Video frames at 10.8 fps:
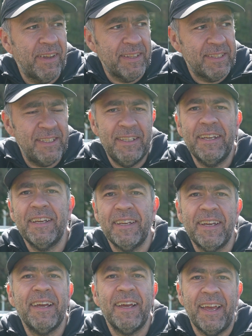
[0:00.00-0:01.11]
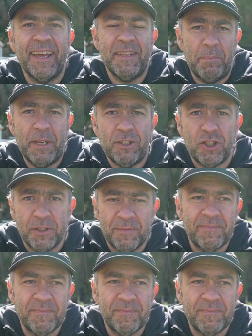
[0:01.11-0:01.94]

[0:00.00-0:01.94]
and sitting at the beach,